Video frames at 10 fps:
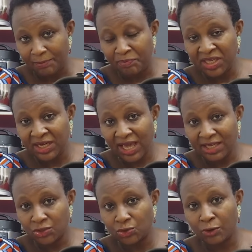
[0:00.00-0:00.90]
pin
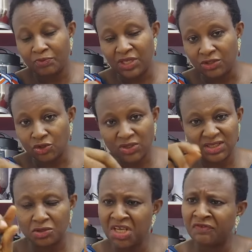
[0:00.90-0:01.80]
like something,
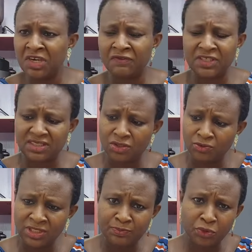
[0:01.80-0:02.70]
just even if it's,
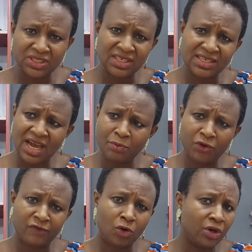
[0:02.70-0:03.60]
put a dab
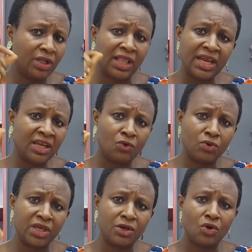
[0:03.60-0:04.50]
of oil, any
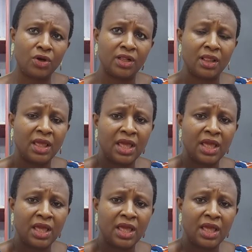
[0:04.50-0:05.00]
cooking oil,